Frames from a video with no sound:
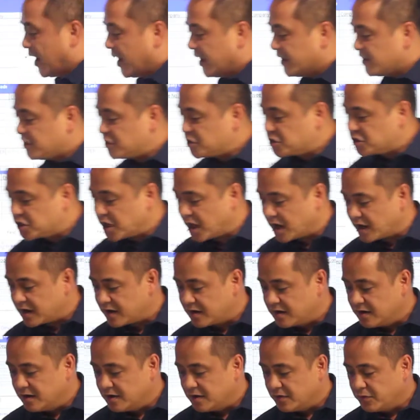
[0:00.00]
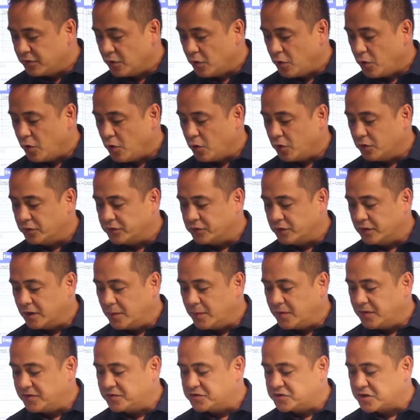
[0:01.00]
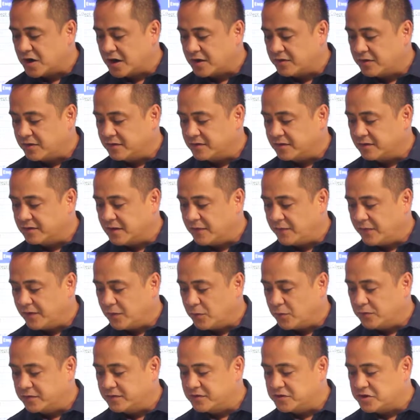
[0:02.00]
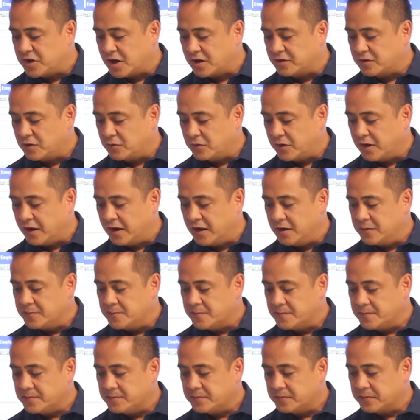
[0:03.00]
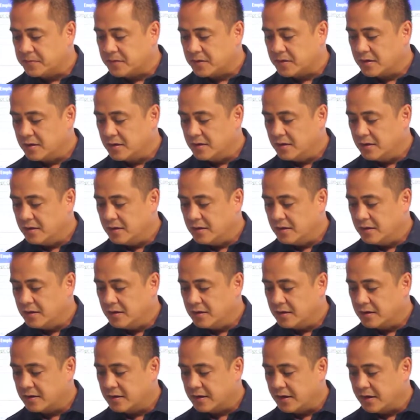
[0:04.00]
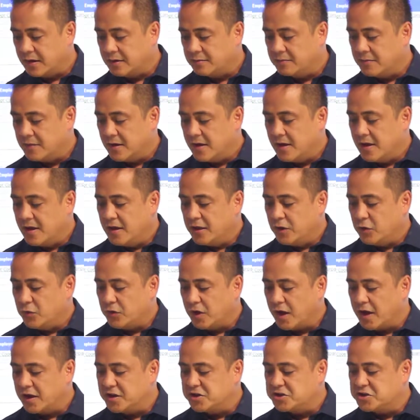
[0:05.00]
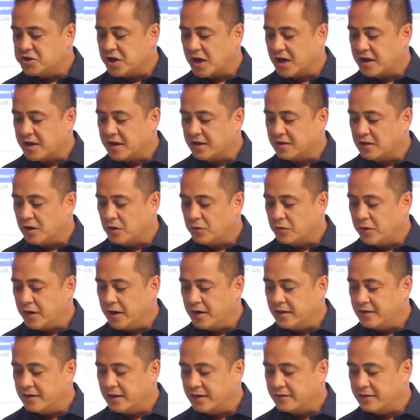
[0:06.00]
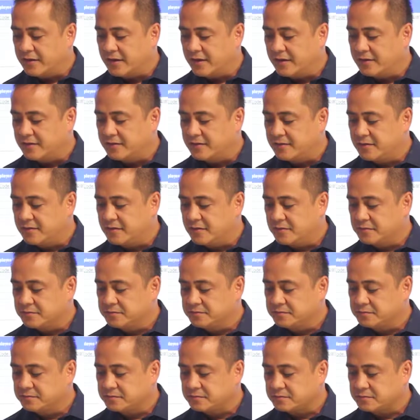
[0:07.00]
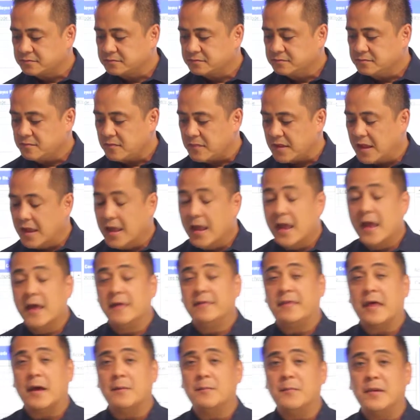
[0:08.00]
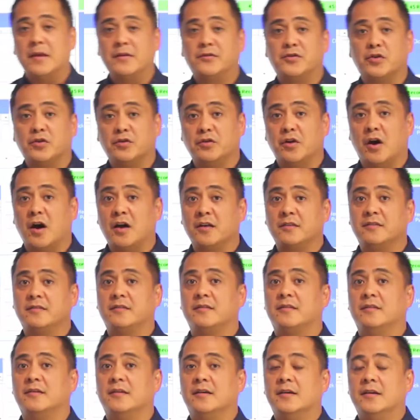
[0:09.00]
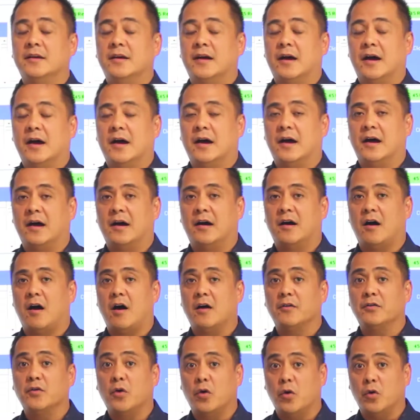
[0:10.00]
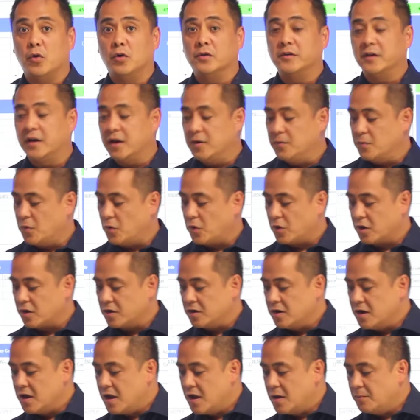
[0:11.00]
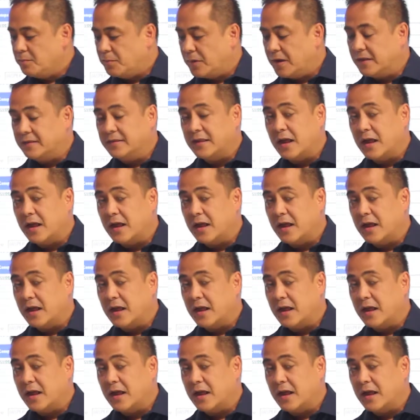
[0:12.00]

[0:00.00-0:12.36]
uncheck the hold. So let me just check this as if it was checked already. Okay, you uncheck it already like this. That means they're not on hold anymore. But